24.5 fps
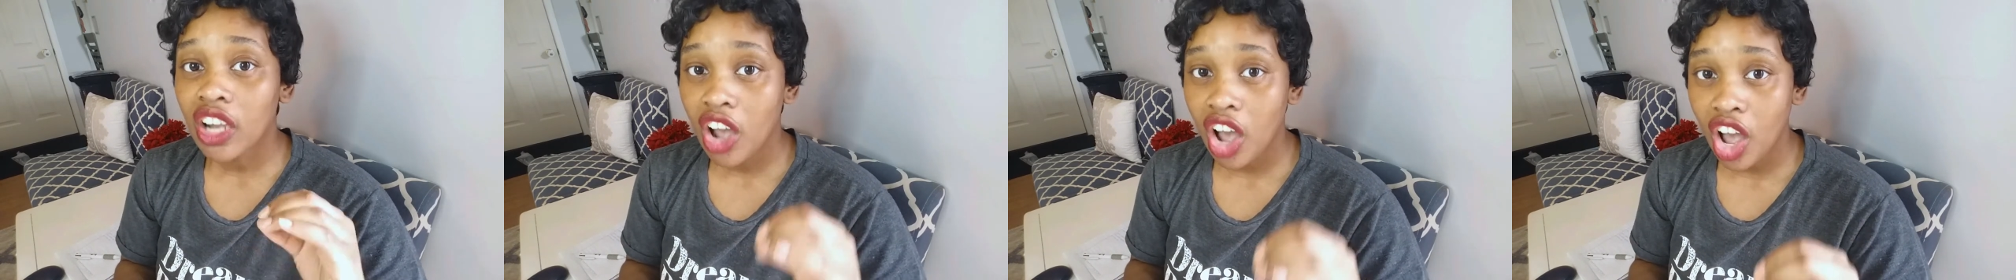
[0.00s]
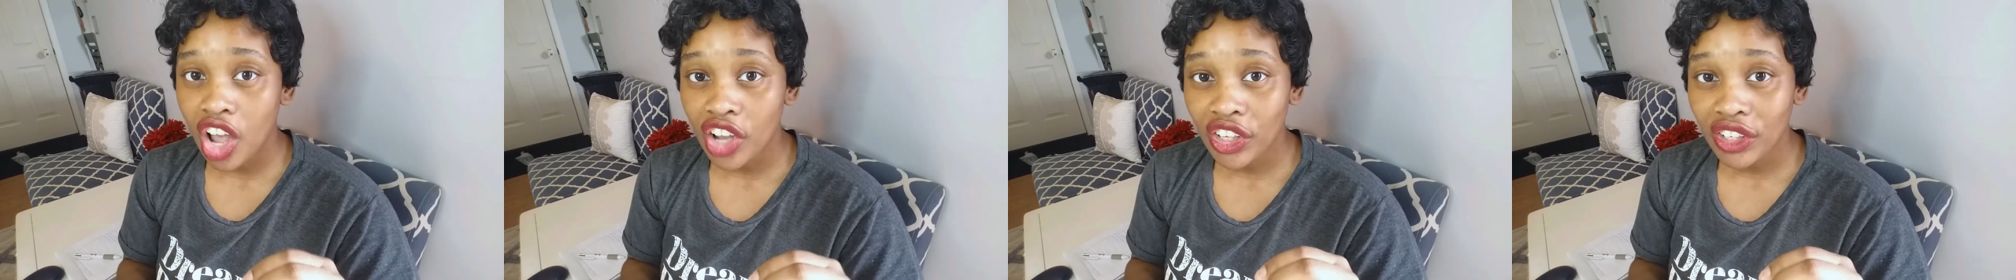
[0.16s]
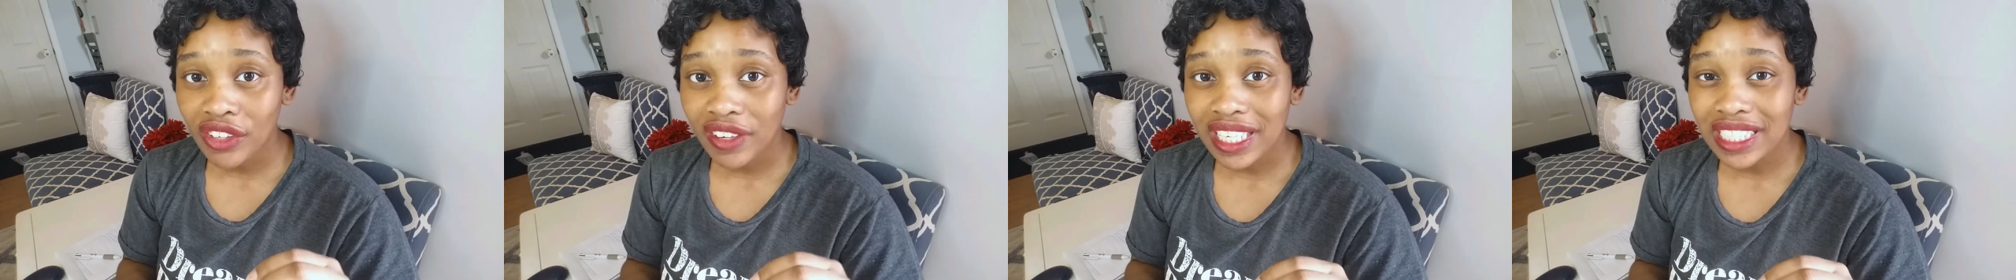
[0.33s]

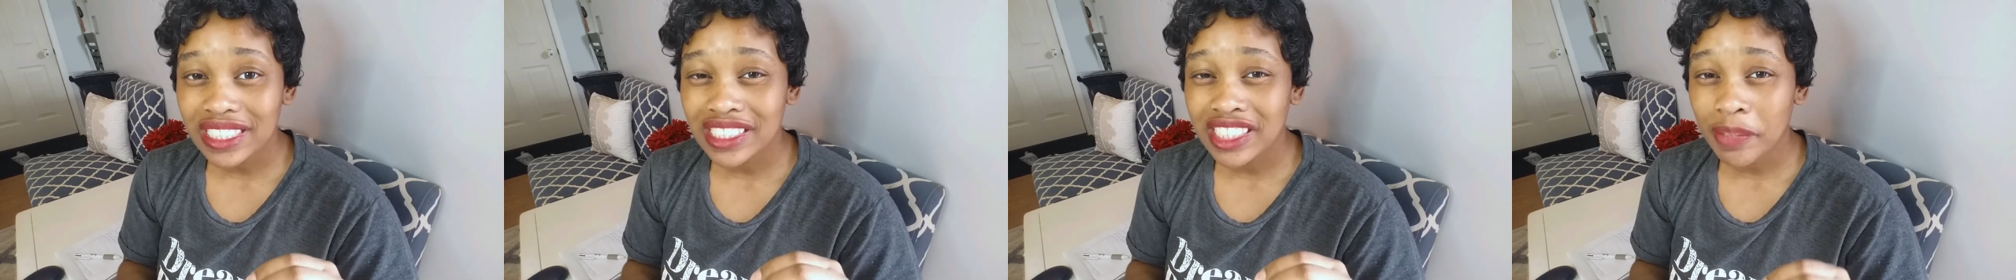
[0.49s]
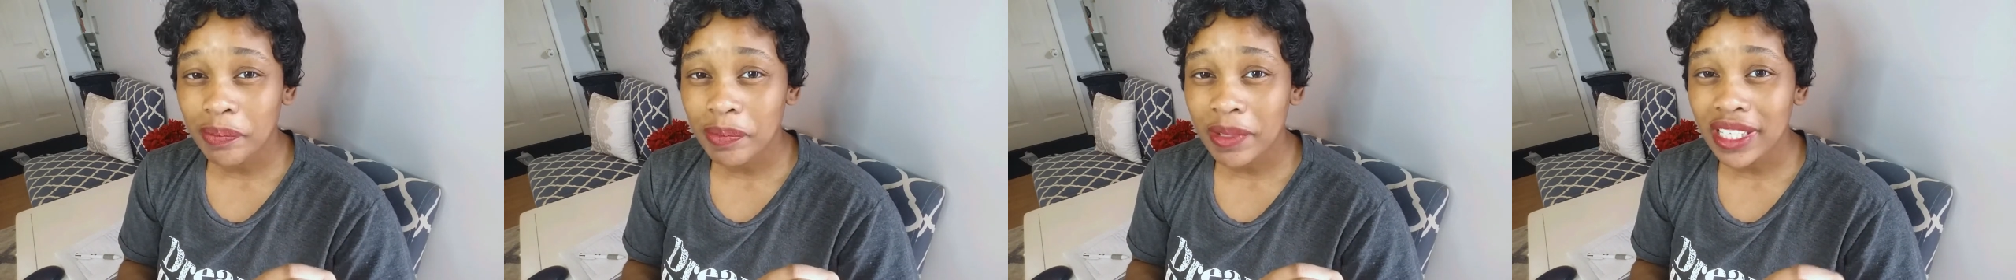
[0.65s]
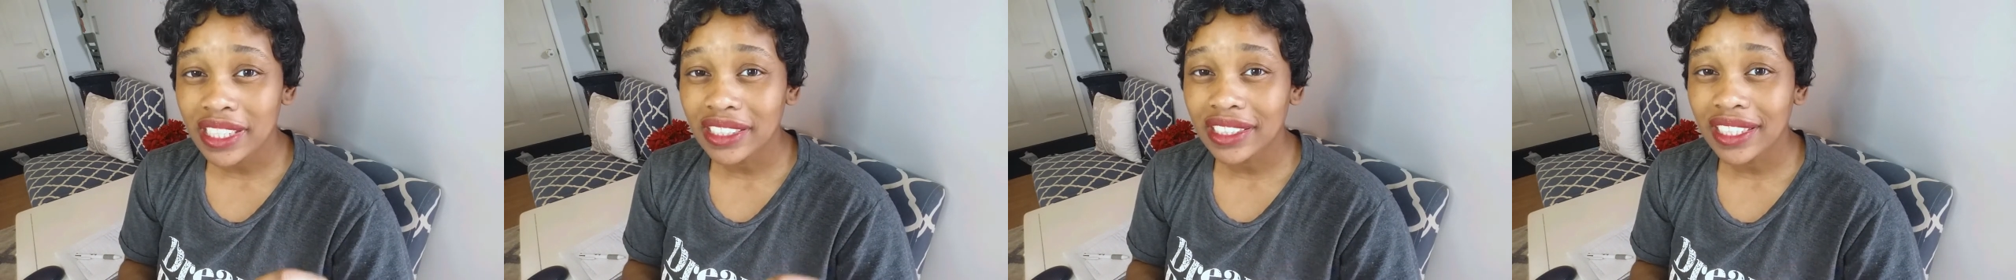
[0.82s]
Concrete
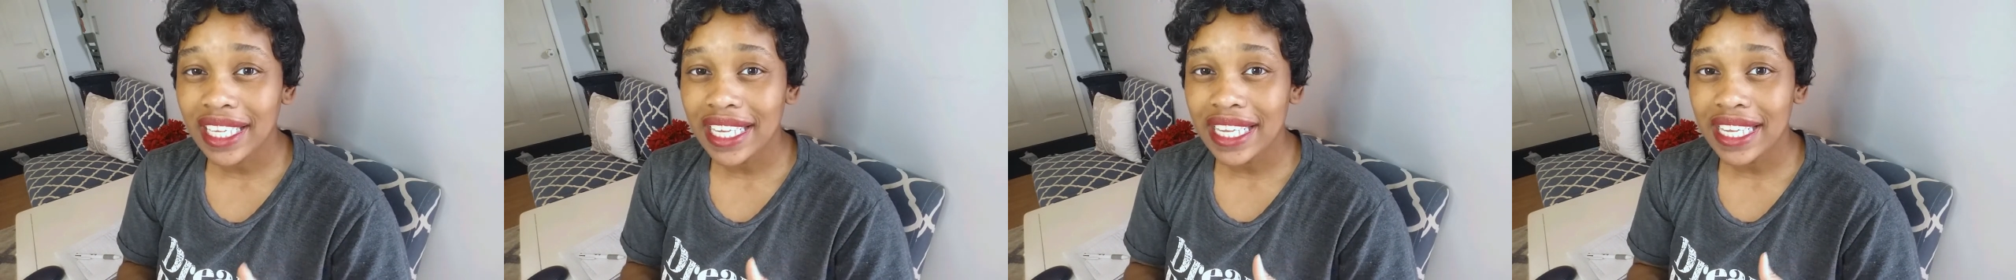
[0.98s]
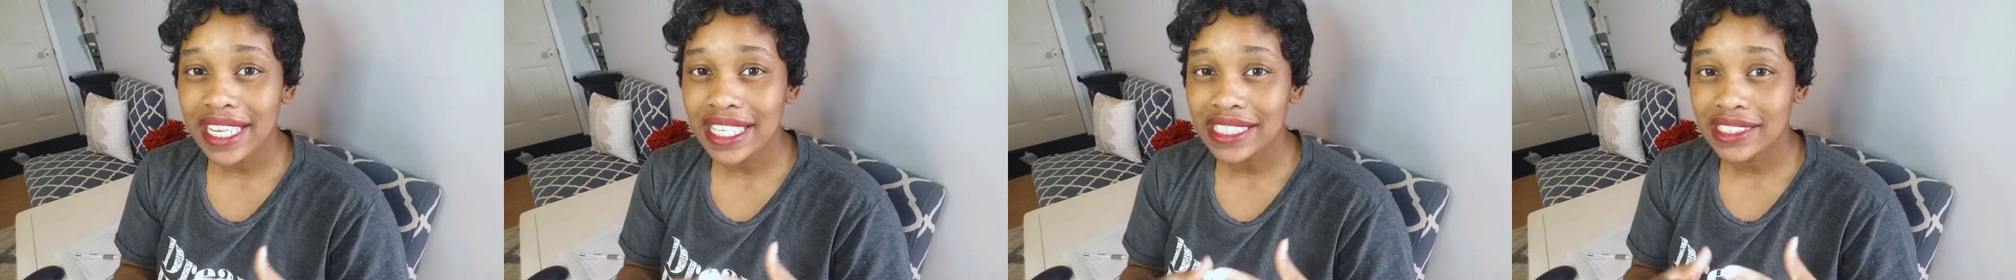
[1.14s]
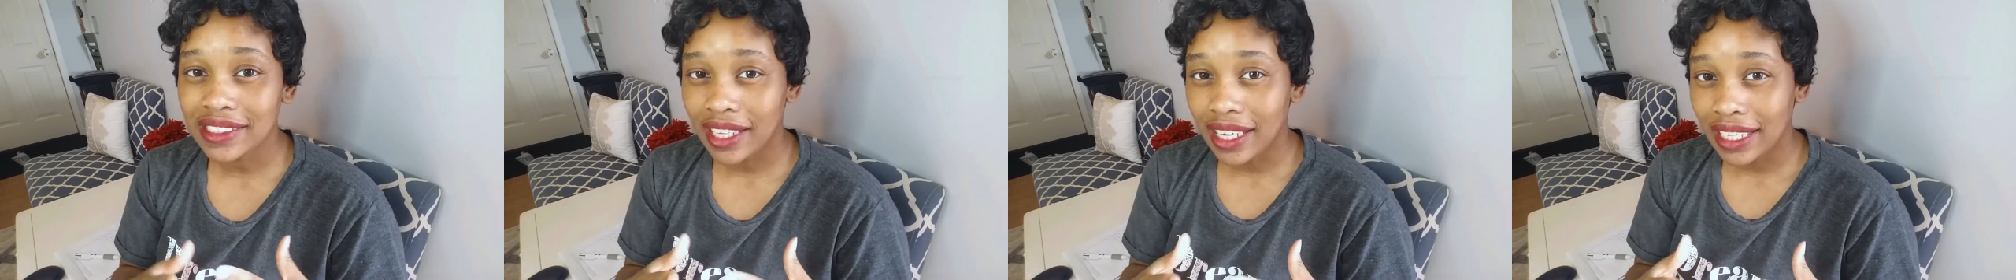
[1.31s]

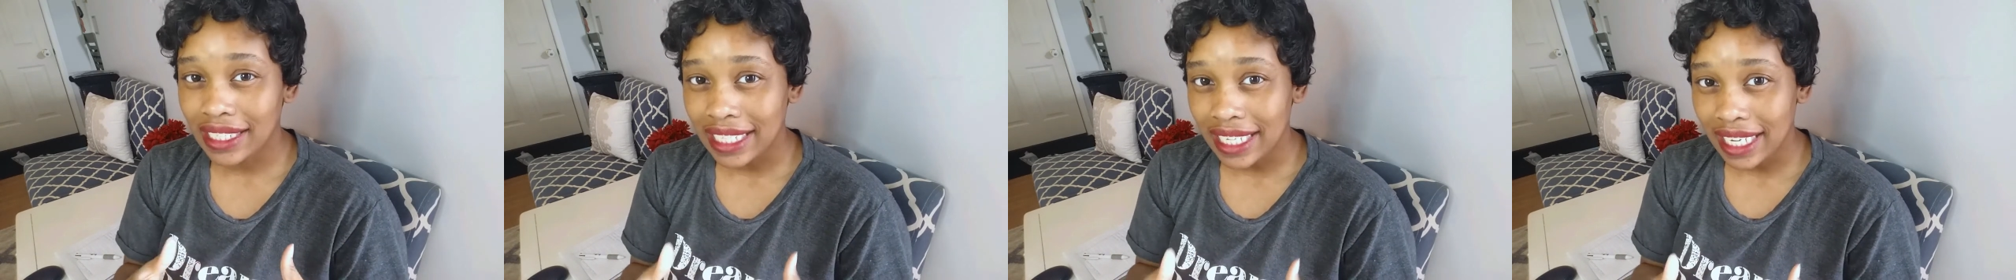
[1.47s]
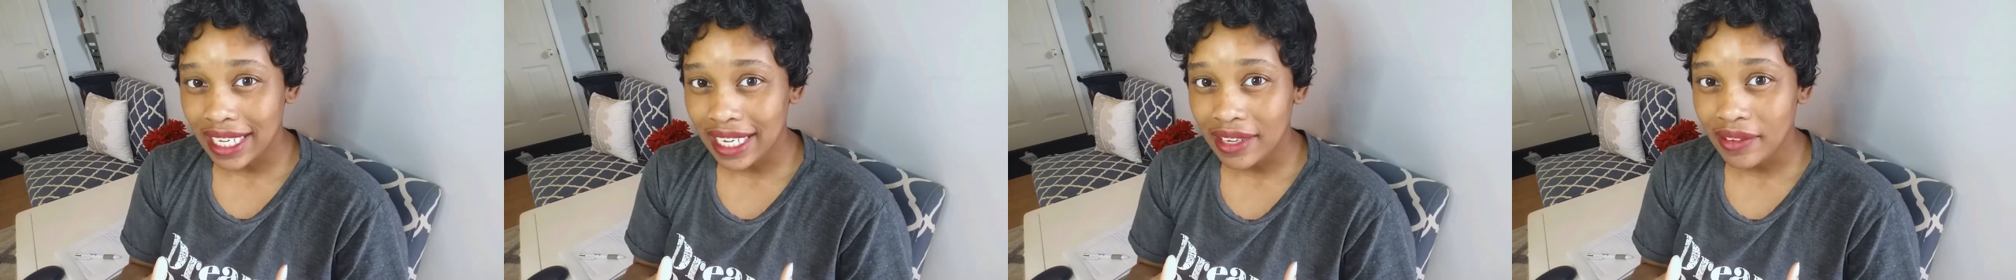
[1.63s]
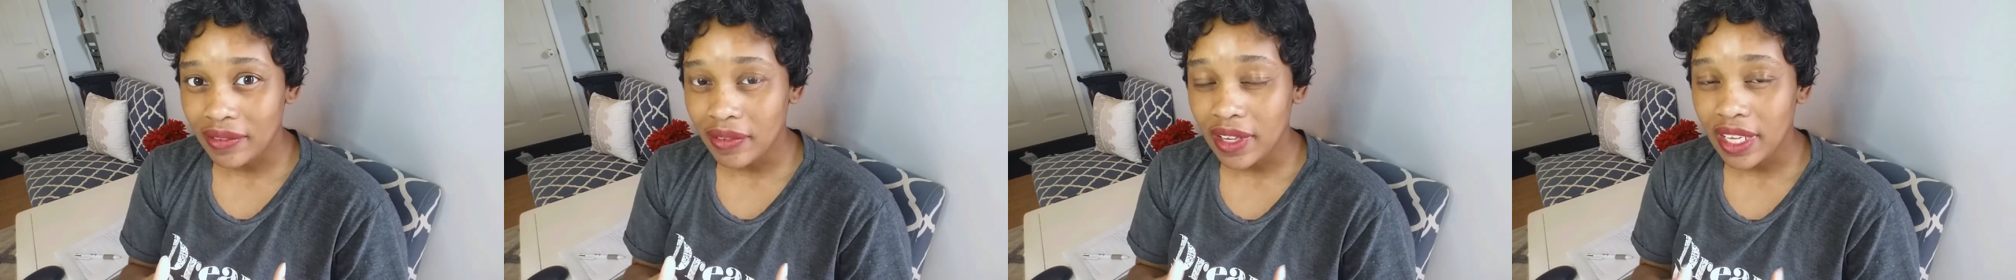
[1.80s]
typically is
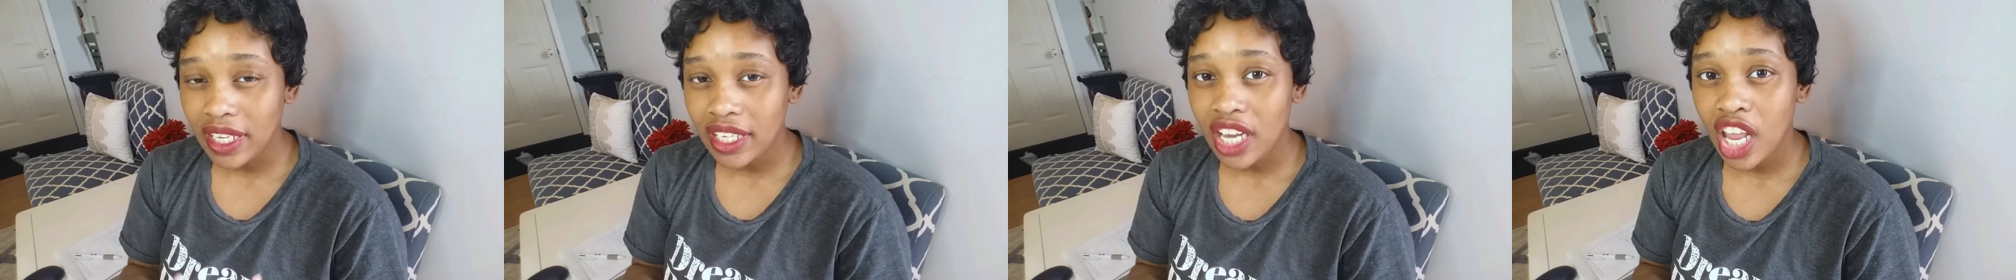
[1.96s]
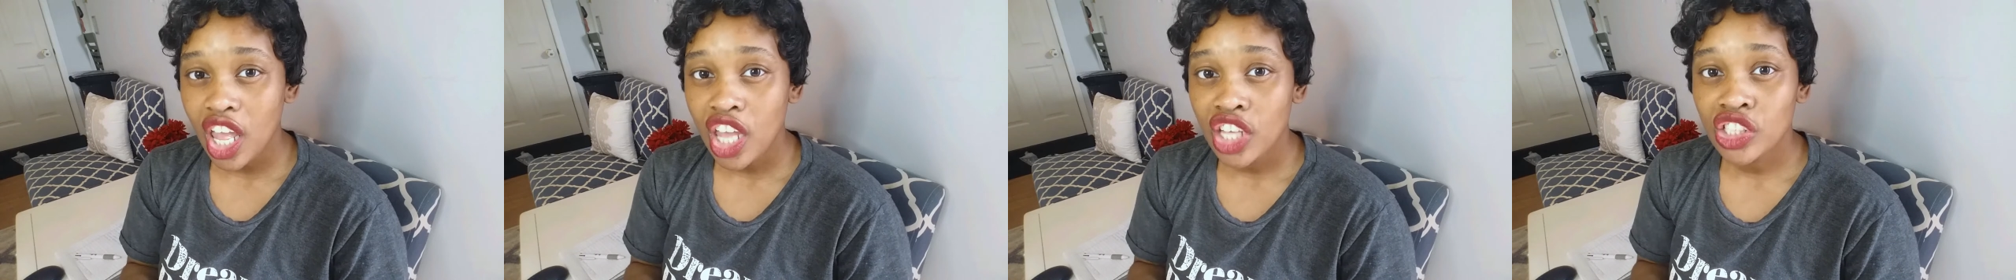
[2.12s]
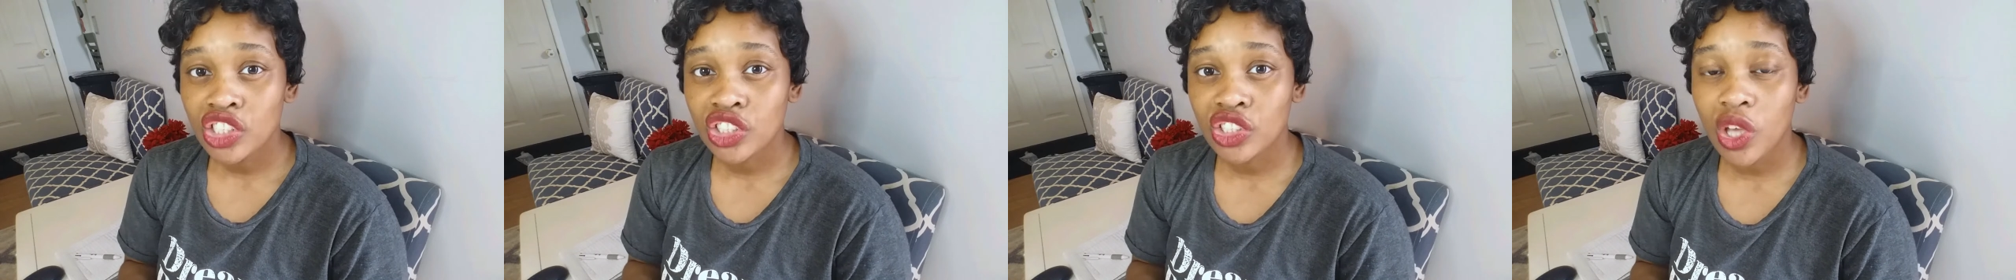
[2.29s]
uneven,